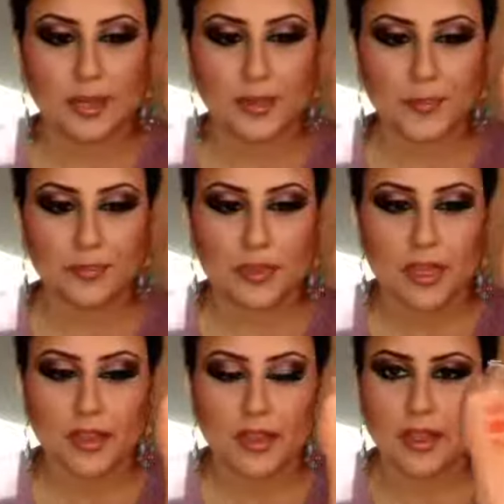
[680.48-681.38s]

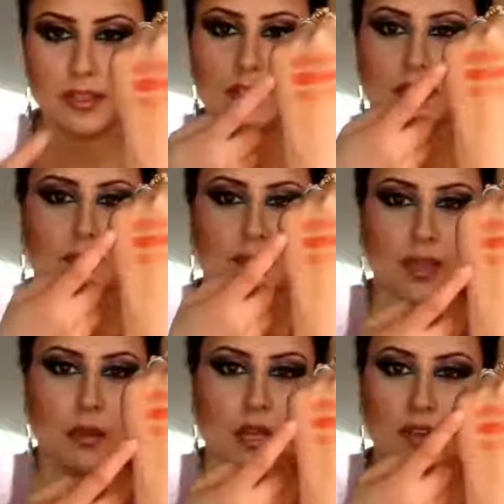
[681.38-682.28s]
And
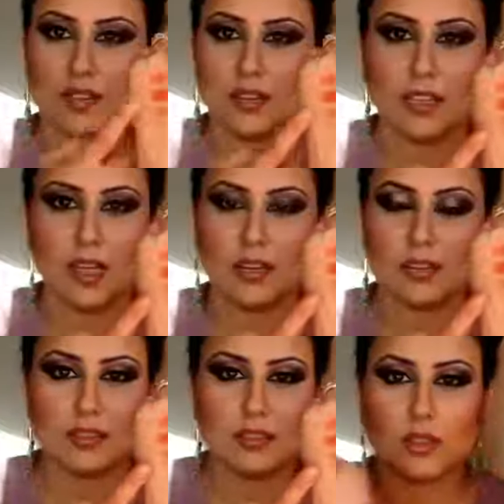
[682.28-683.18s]
I'm loving the
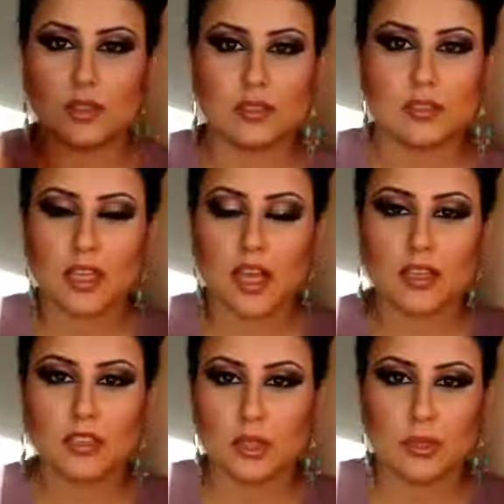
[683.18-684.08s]
colors. They
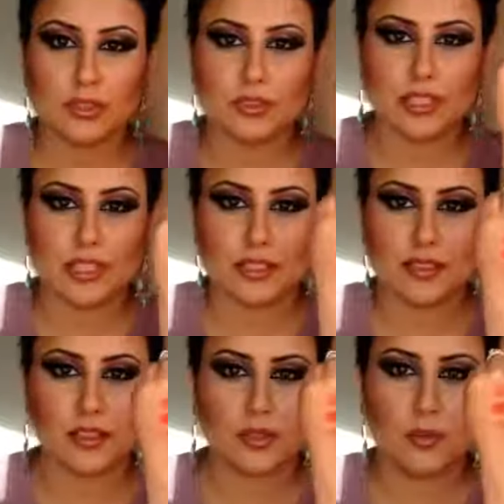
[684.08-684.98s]
are so unique
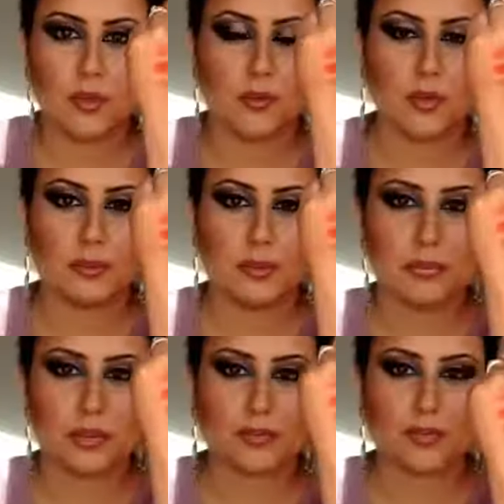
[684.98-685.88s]
that you won't be
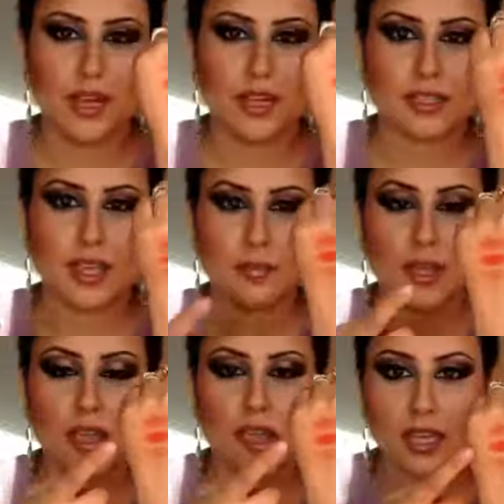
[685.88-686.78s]
able to find them
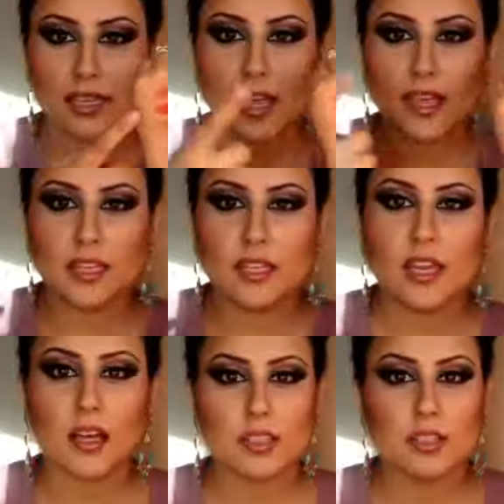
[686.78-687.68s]
in any
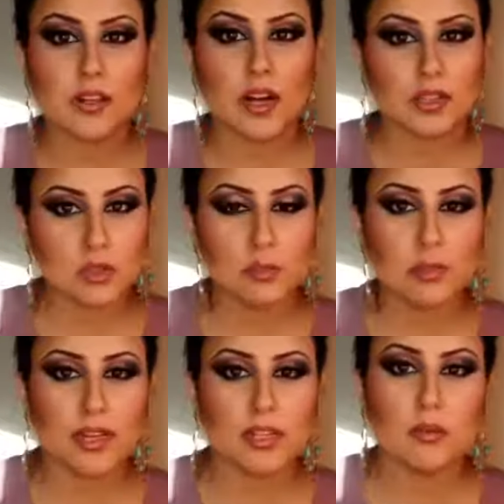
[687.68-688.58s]
other drugstore
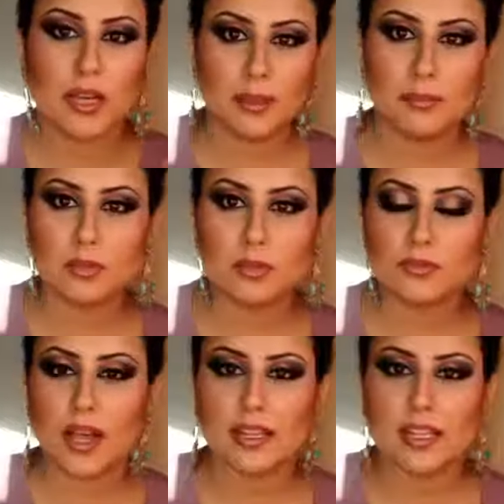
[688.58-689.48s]
brand. You might be able to
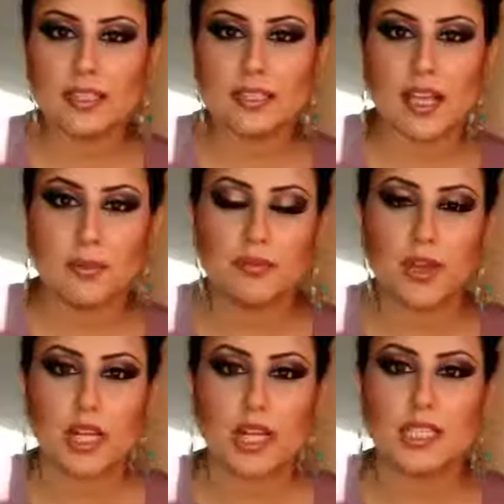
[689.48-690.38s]
find these type of
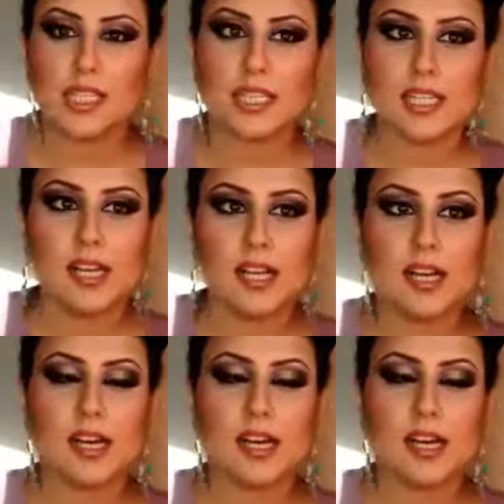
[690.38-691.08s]
colors in